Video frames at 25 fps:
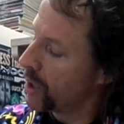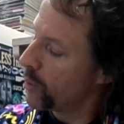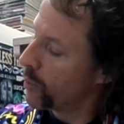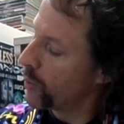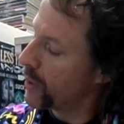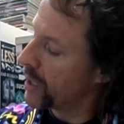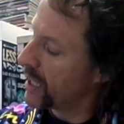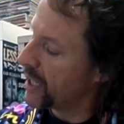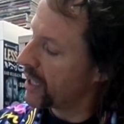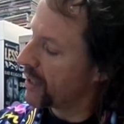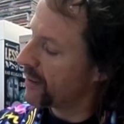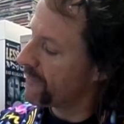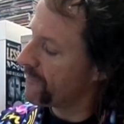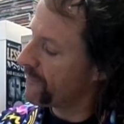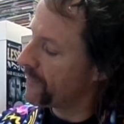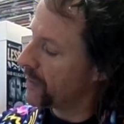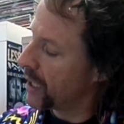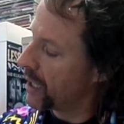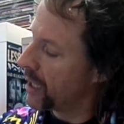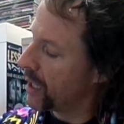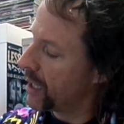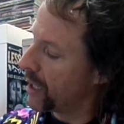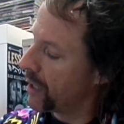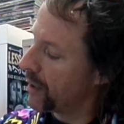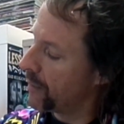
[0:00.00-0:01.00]
We have
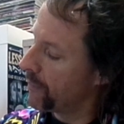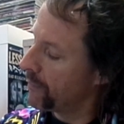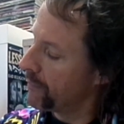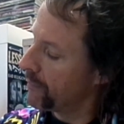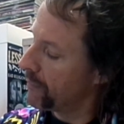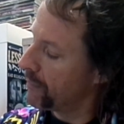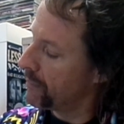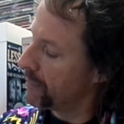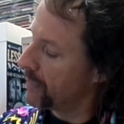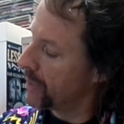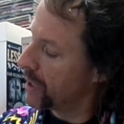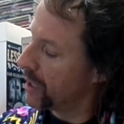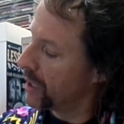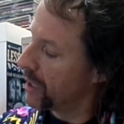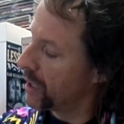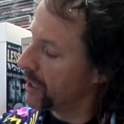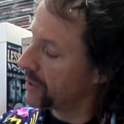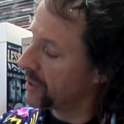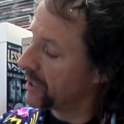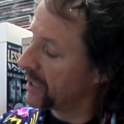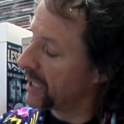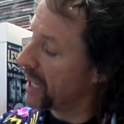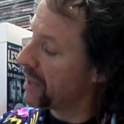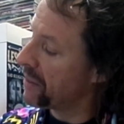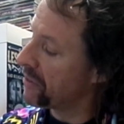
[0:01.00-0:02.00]
um, uh,
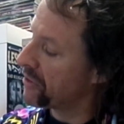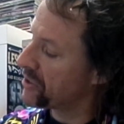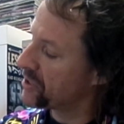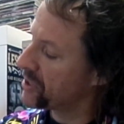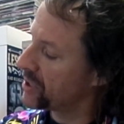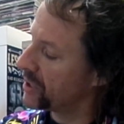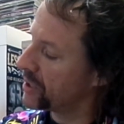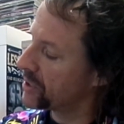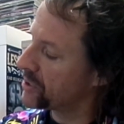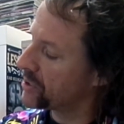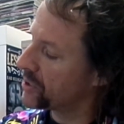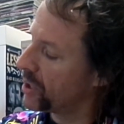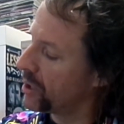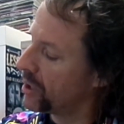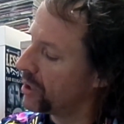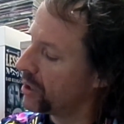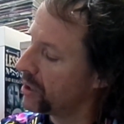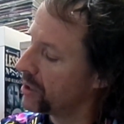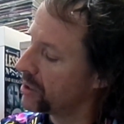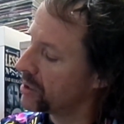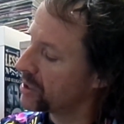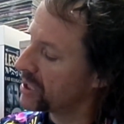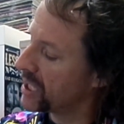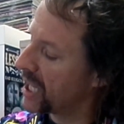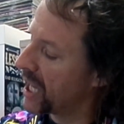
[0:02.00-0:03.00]
the lengths of the
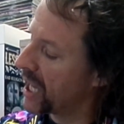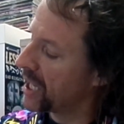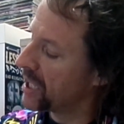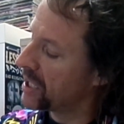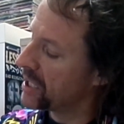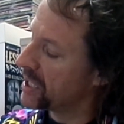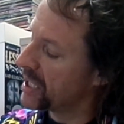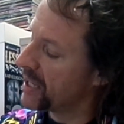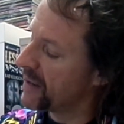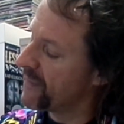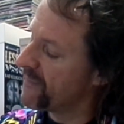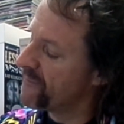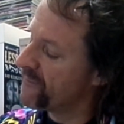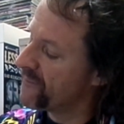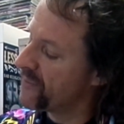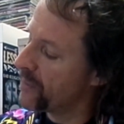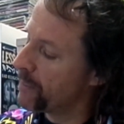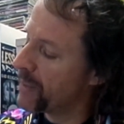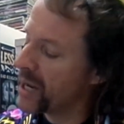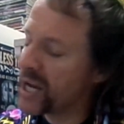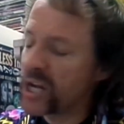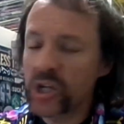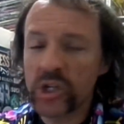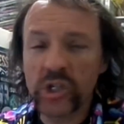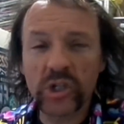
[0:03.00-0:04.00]
songs and the
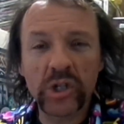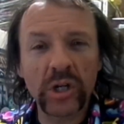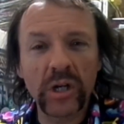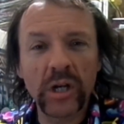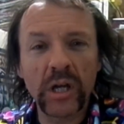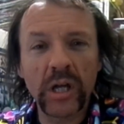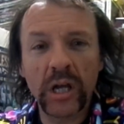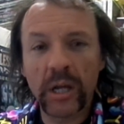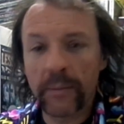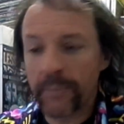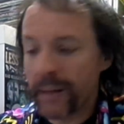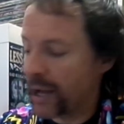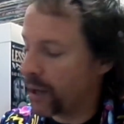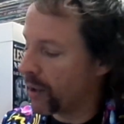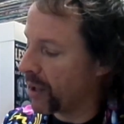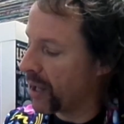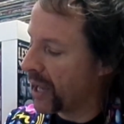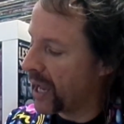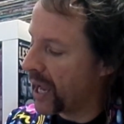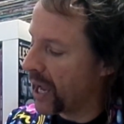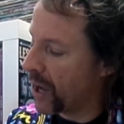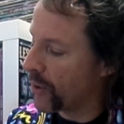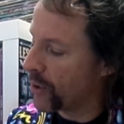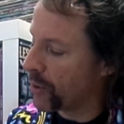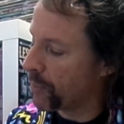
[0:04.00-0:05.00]
information about
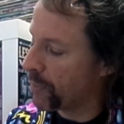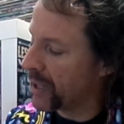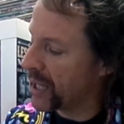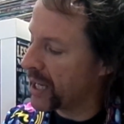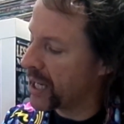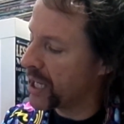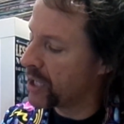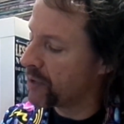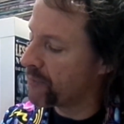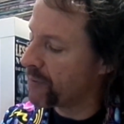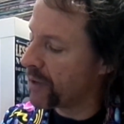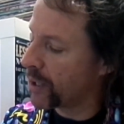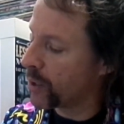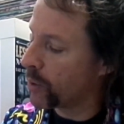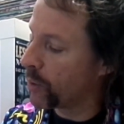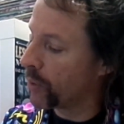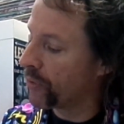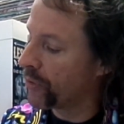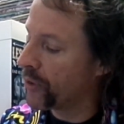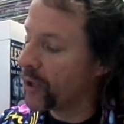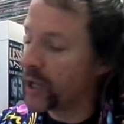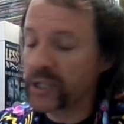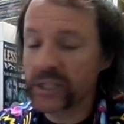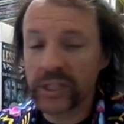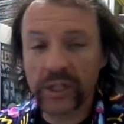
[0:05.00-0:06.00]
how to play the record,
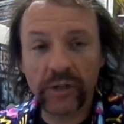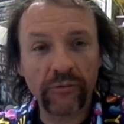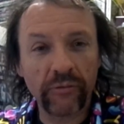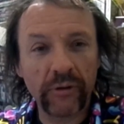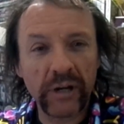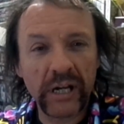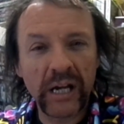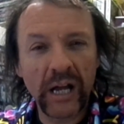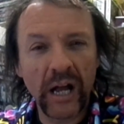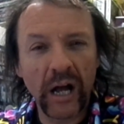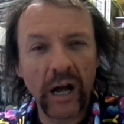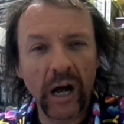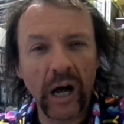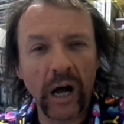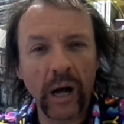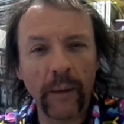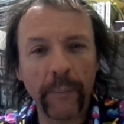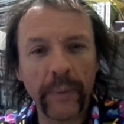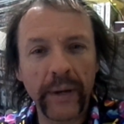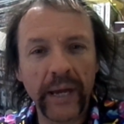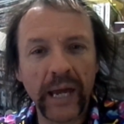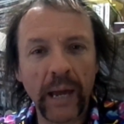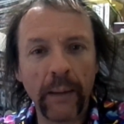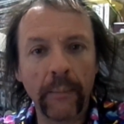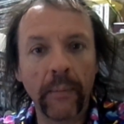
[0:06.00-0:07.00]
33
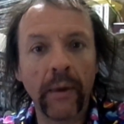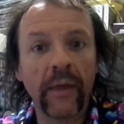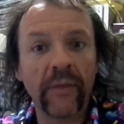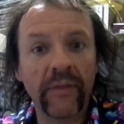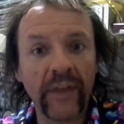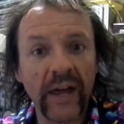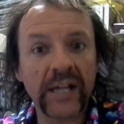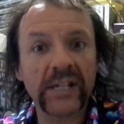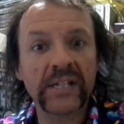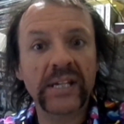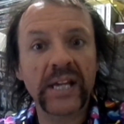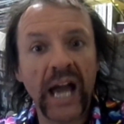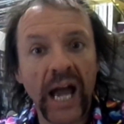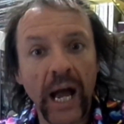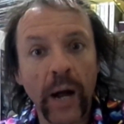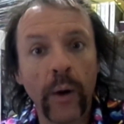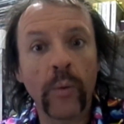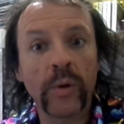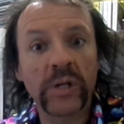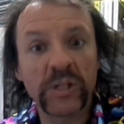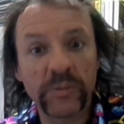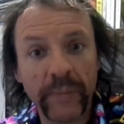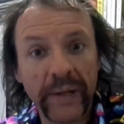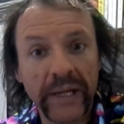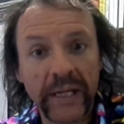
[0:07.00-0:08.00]
RPM. That's
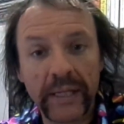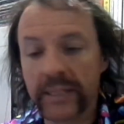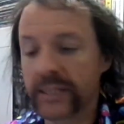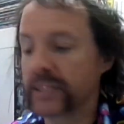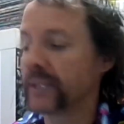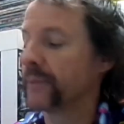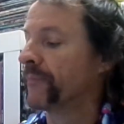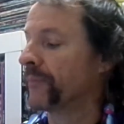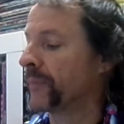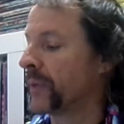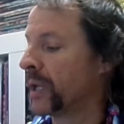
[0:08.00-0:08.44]
how it spins.